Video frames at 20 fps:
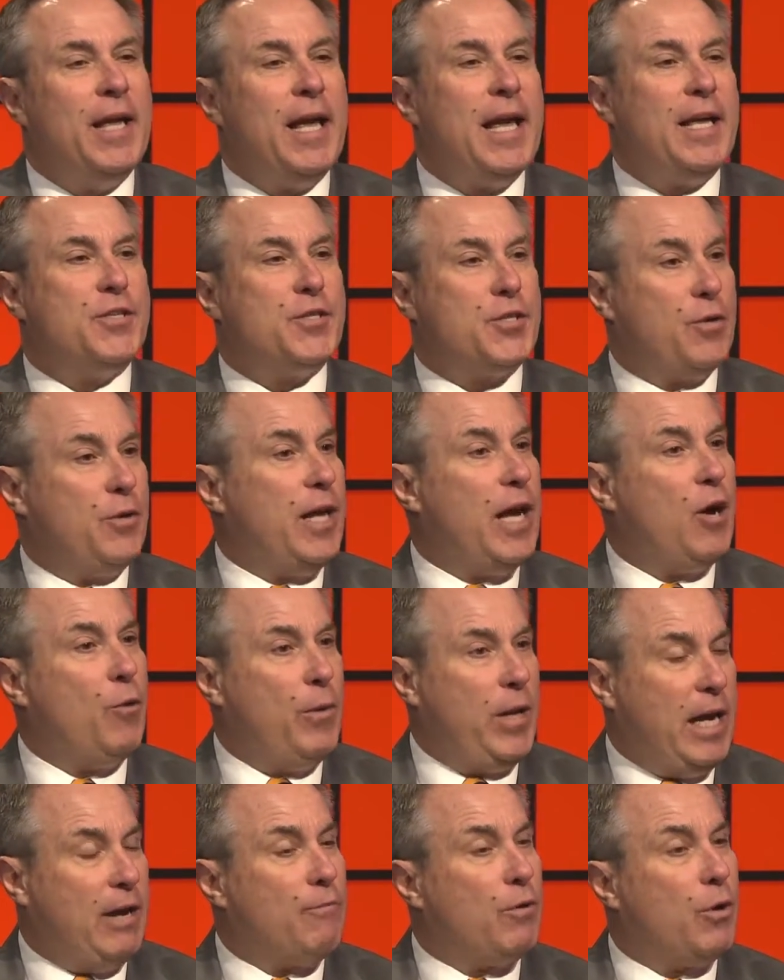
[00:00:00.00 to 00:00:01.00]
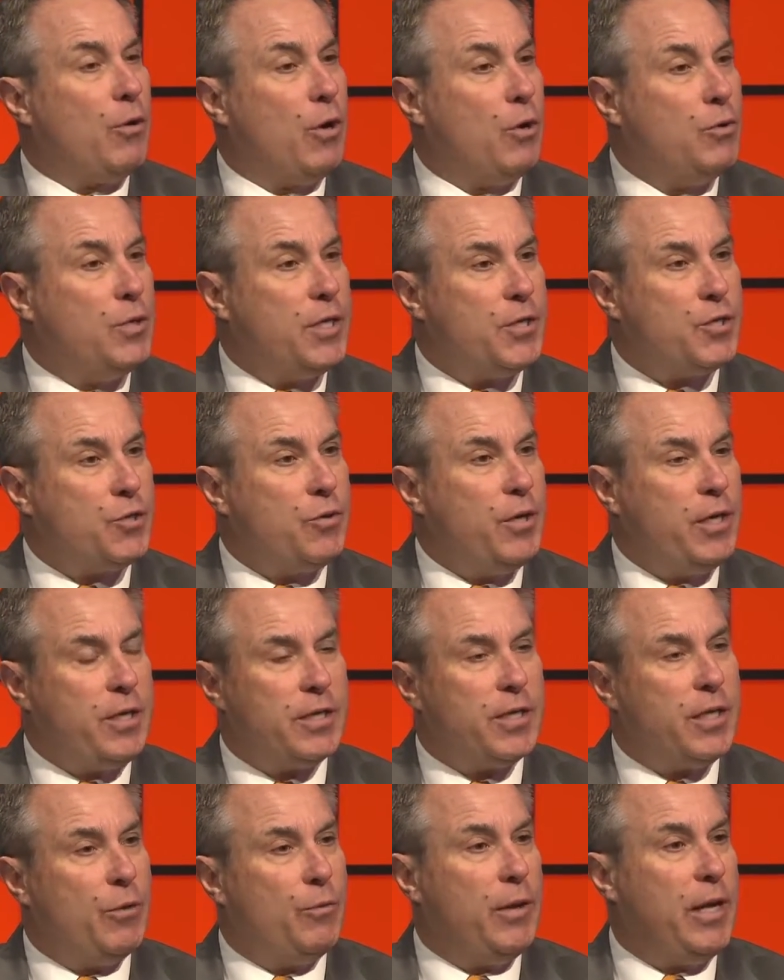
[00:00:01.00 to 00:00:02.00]
And so now we have our own
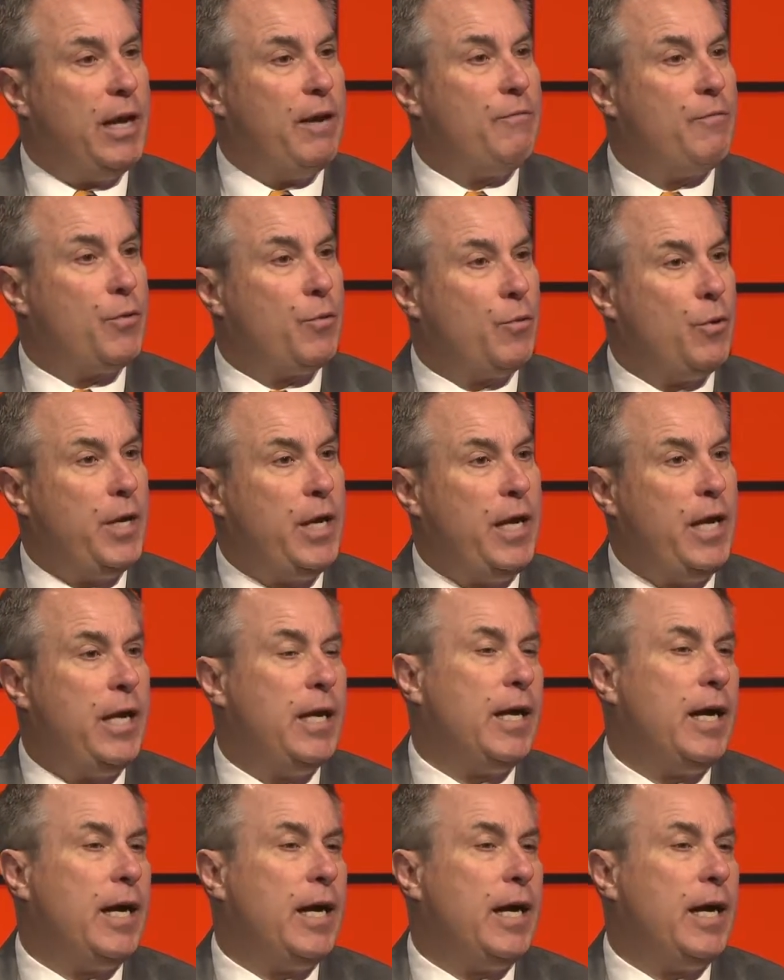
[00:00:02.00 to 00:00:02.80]
district, and we have three.